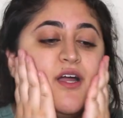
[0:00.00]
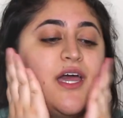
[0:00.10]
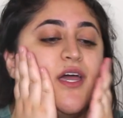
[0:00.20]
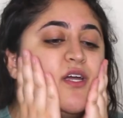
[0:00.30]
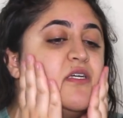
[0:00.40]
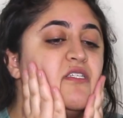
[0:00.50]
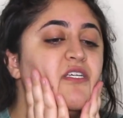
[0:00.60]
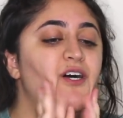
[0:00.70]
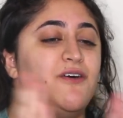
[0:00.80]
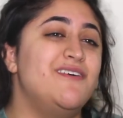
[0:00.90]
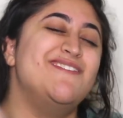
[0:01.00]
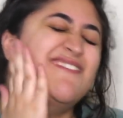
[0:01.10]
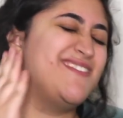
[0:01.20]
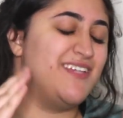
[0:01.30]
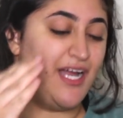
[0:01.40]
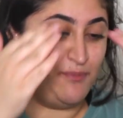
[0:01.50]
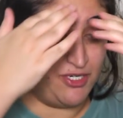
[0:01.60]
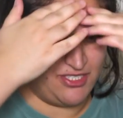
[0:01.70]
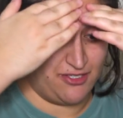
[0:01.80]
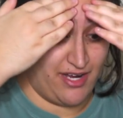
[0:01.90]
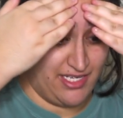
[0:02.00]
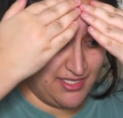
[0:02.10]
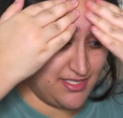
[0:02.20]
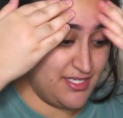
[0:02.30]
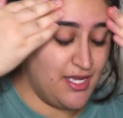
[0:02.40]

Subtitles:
Okay, so I moisturize.